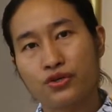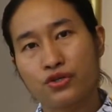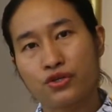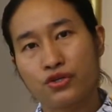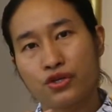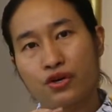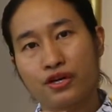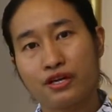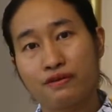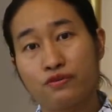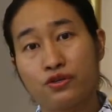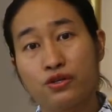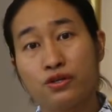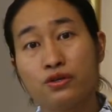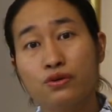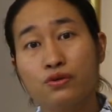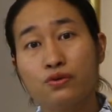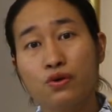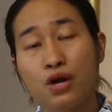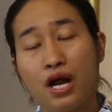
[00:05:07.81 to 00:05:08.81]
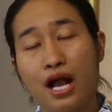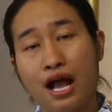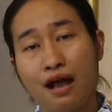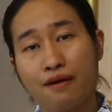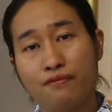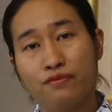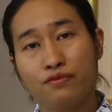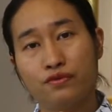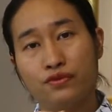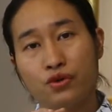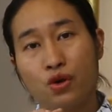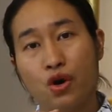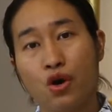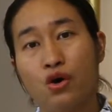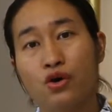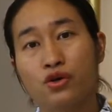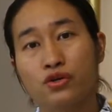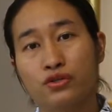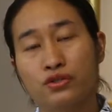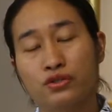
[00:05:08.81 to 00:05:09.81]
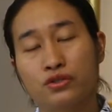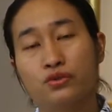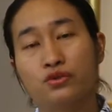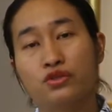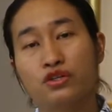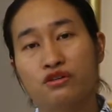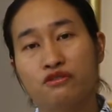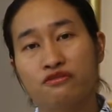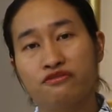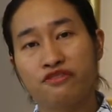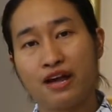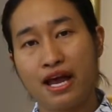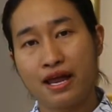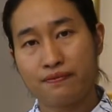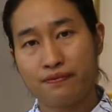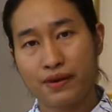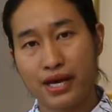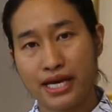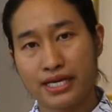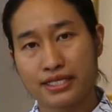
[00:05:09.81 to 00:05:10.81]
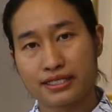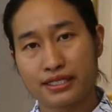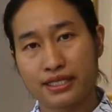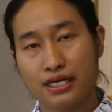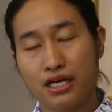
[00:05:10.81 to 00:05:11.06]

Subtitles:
if you have your own Google fan page,